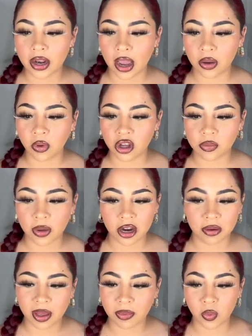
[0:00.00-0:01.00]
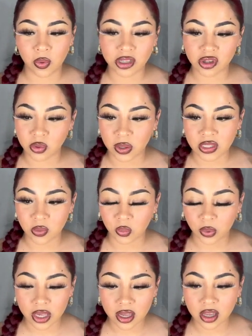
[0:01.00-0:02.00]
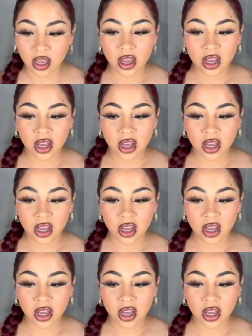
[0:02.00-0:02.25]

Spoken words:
I wash my hair maybe once or twice a week.